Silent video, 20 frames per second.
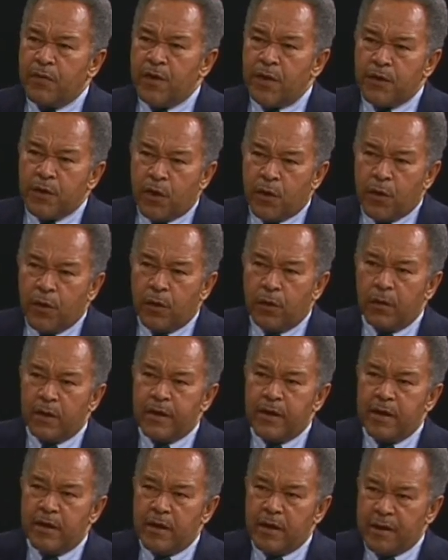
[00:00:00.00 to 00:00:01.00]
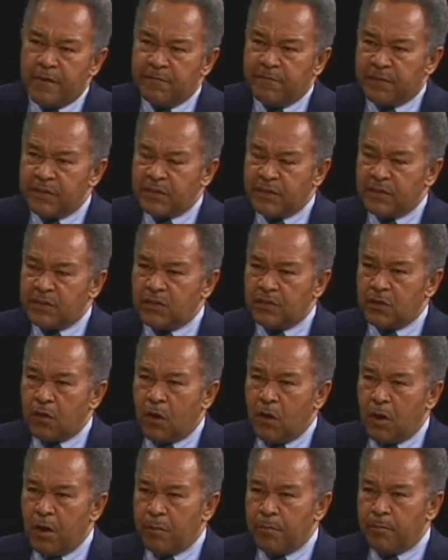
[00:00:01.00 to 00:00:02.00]
an earlier emphasis
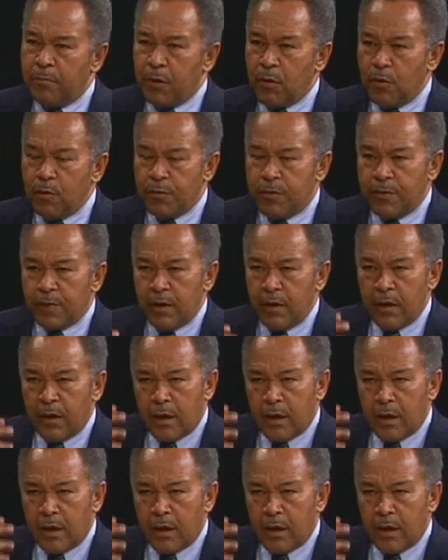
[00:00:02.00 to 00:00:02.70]
on both